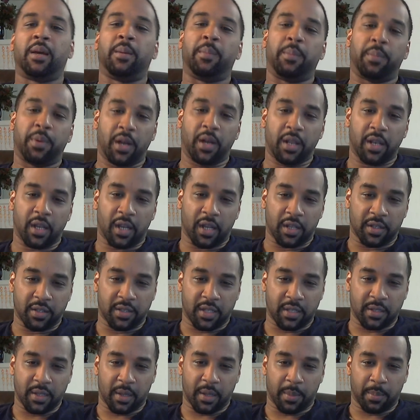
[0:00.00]
but
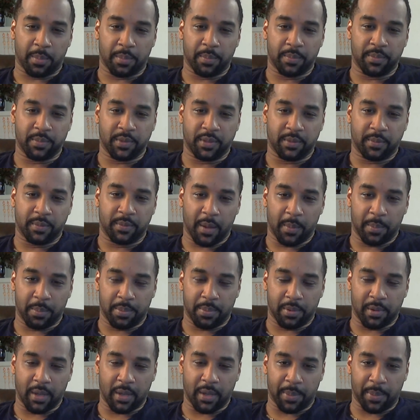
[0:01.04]

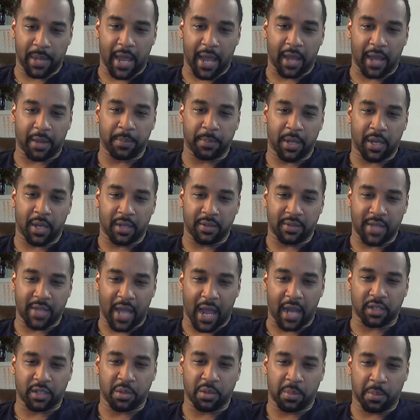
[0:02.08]
a black man,
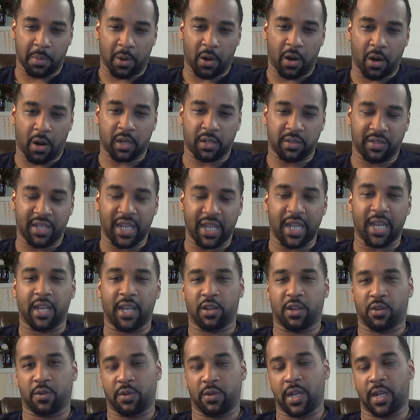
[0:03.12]
Dr. Mark
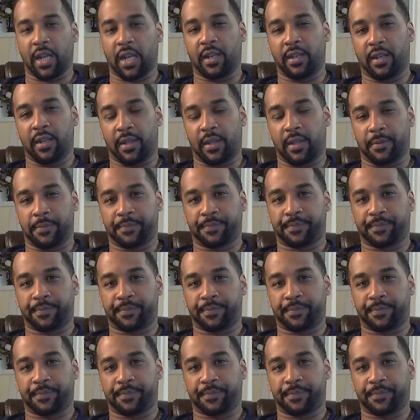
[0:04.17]
Dean, created it.